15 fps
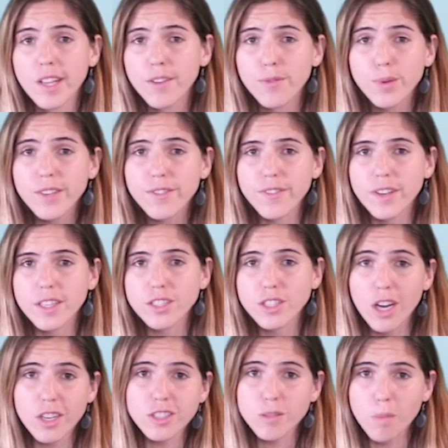If we fish
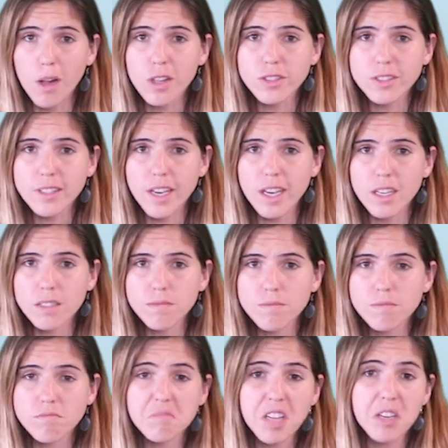on a smaller scale,
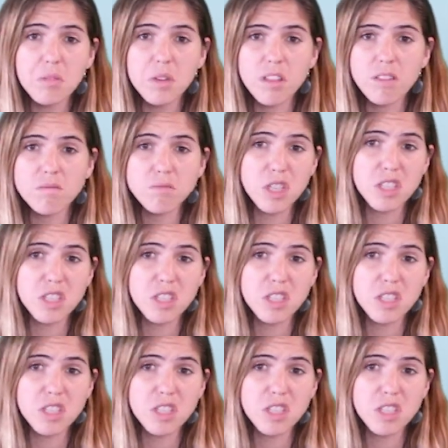like with